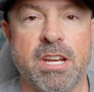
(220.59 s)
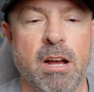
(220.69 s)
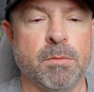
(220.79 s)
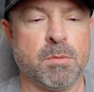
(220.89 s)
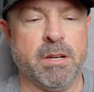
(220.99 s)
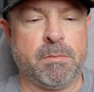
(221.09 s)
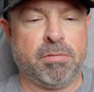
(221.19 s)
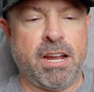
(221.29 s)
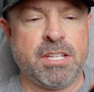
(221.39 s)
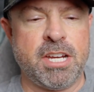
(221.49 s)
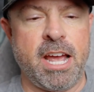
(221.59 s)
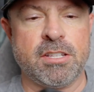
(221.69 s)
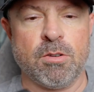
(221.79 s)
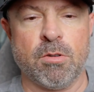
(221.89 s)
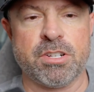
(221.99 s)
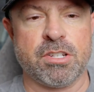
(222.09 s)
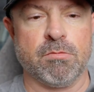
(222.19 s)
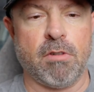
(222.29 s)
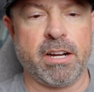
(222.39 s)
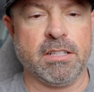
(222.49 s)
helps with press checks or just
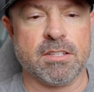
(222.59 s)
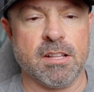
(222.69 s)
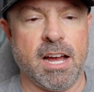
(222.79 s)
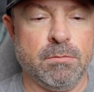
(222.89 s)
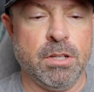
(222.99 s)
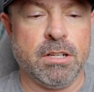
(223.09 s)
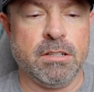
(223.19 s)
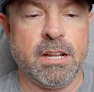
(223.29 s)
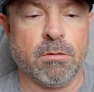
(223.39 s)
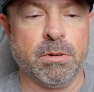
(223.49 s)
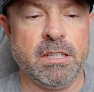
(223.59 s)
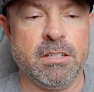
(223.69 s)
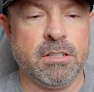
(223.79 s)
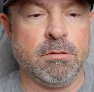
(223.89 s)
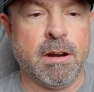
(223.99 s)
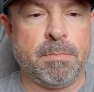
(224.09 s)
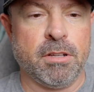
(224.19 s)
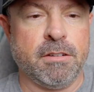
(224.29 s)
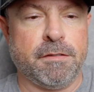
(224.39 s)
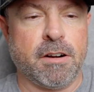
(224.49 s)
running the slide. You can get a really good grip on
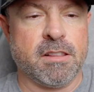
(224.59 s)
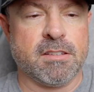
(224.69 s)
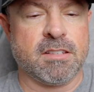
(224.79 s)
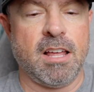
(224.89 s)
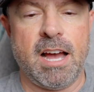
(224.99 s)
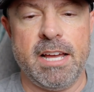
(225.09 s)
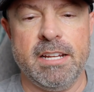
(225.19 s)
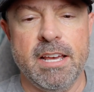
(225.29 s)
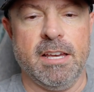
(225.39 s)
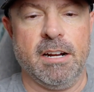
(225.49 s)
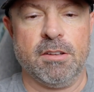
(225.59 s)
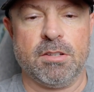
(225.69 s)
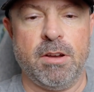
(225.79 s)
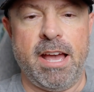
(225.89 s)
the front of the slide. It also